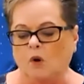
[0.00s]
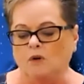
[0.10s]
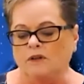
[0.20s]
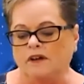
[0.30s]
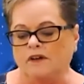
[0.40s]
Or,
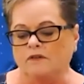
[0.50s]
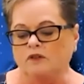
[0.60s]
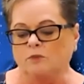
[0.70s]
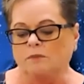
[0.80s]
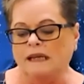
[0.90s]
you know,
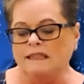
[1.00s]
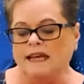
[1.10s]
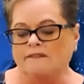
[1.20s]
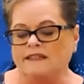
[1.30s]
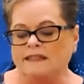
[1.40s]
you might
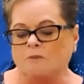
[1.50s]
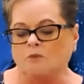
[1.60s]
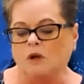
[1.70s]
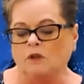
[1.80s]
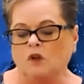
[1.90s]
have
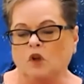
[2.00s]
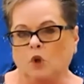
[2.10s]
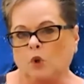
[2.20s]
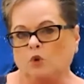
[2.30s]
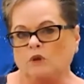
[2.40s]
someone
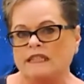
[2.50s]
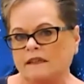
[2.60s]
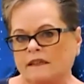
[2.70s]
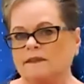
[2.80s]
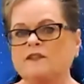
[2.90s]
who
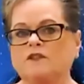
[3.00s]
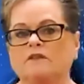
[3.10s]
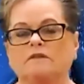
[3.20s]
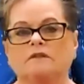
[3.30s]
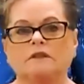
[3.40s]
tells
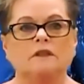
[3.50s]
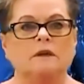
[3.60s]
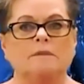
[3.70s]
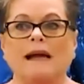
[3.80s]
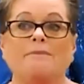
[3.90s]
you, you
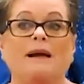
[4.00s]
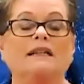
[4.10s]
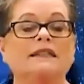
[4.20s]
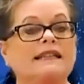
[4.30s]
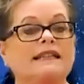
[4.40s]
know, my
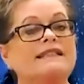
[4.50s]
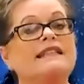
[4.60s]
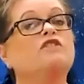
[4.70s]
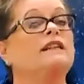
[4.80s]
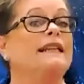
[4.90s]
partner doesn't
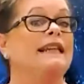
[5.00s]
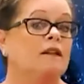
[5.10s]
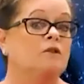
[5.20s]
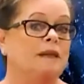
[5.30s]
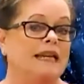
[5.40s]
actually
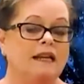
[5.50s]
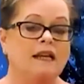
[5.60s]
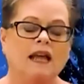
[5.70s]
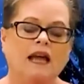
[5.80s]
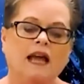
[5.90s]
allow me